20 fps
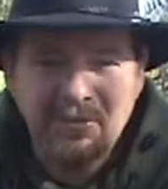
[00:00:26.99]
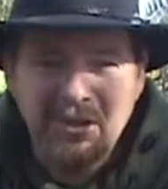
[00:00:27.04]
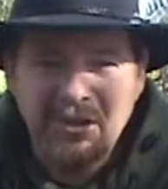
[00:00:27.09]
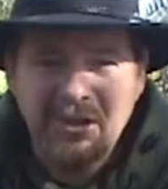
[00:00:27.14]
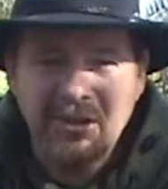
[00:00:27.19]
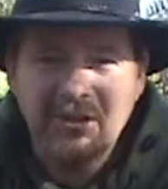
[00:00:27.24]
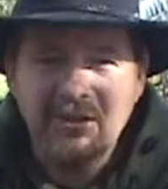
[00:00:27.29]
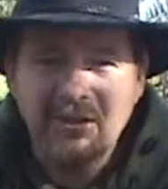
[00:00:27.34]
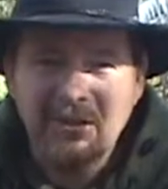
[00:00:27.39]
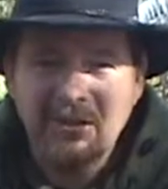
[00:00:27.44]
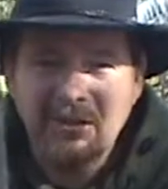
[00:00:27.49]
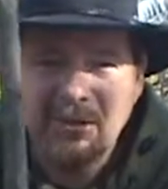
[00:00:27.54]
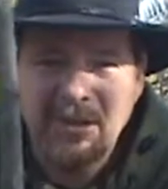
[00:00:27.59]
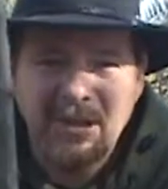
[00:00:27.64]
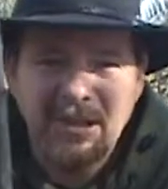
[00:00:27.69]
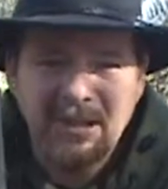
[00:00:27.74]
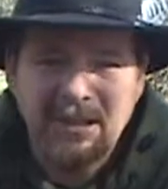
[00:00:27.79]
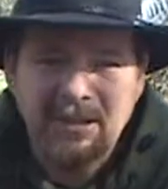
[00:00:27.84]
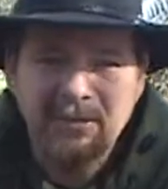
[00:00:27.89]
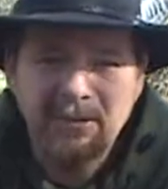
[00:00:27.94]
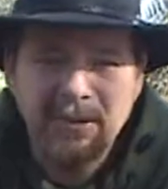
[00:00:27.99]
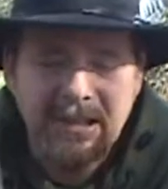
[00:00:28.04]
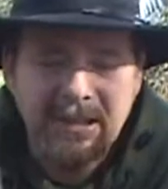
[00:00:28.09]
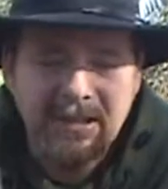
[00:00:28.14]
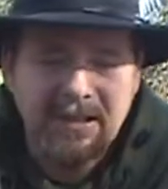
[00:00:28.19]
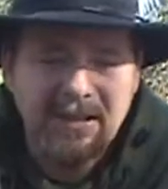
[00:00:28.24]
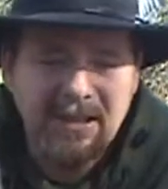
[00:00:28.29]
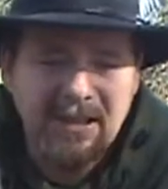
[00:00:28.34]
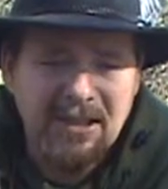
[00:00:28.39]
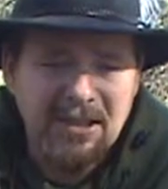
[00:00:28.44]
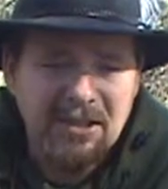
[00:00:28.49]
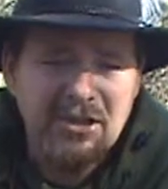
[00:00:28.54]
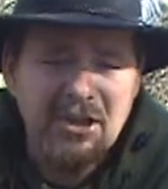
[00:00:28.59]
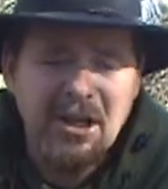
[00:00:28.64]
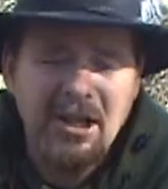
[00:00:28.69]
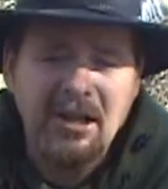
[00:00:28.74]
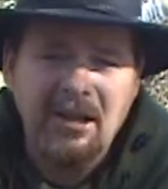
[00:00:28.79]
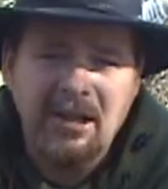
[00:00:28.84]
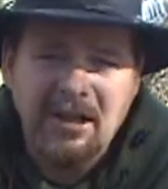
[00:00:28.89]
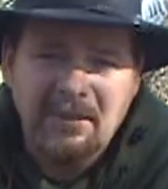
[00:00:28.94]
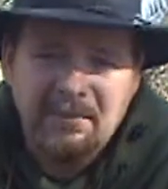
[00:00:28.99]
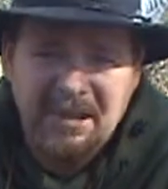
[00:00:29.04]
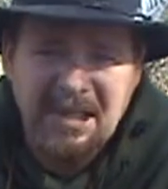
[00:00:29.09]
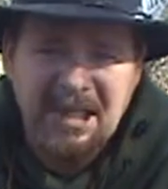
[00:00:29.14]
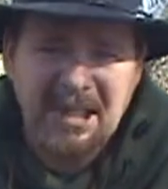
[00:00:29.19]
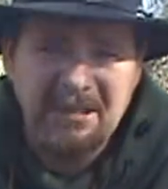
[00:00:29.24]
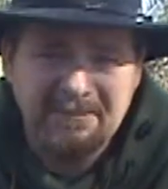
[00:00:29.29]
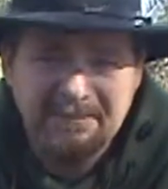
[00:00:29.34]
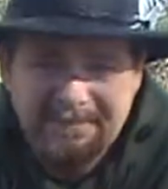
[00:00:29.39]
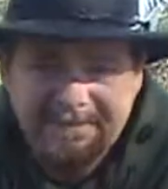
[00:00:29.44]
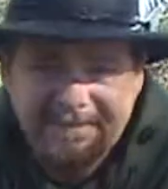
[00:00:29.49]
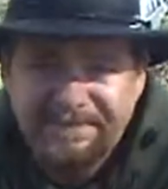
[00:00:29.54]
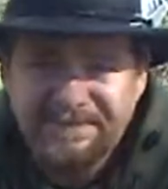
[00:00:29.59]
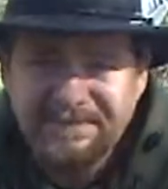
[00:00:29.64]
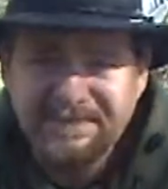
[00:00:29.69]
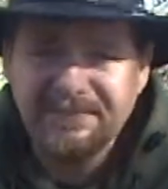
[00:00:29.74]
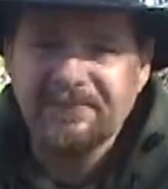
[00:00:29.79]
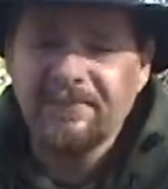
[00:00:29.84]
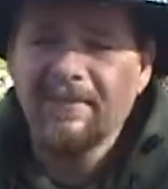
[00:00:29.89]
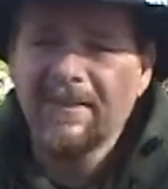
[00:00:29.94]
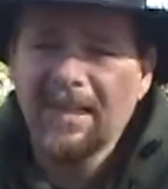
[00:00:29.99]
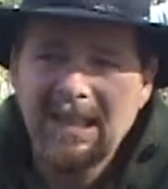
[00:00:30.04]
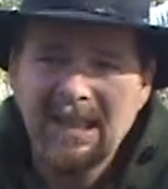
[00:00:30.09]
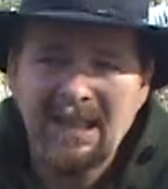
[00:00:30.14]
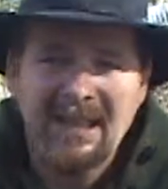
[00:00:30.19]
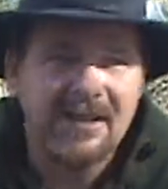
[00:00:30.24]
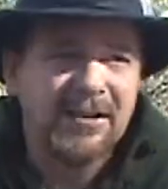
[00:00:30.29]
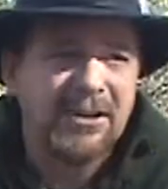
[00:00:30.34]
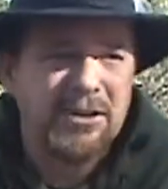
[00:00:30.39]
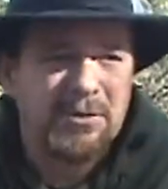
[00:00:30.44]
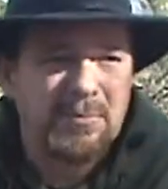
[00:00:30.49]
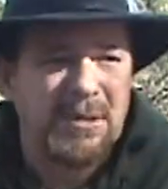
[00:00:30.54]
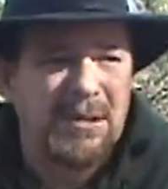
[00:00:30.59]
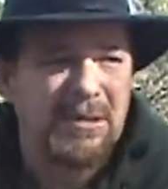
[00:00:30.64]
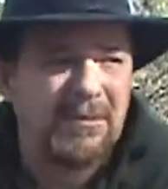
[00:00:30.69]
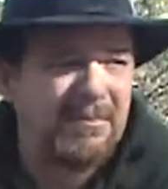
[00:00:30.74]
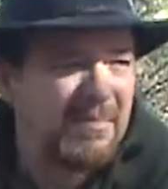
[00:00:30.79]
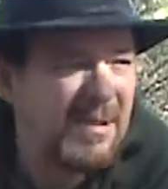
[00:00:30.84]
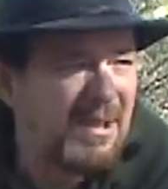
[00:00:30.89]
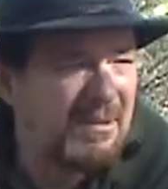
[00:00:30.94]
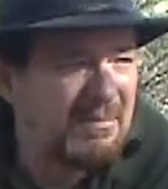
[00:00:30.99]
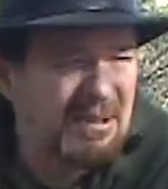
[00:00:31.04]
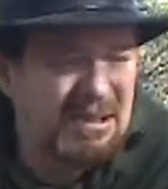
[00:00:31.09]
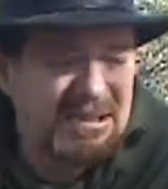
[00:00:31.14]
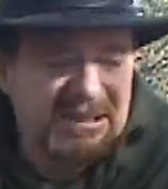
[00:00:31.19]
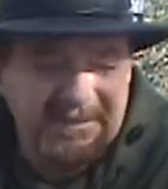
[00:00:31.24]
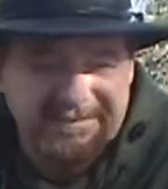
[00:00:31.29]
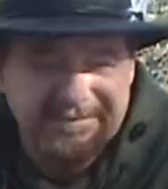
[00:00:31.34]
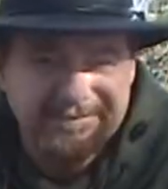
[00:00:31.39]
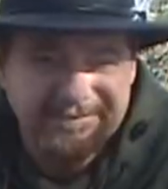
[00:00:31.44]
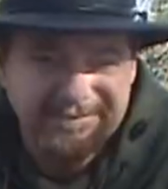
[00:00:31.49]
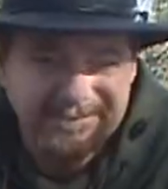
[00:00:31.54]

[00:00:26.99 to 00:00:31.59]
wanted to do a quick channel update. I know it's been probably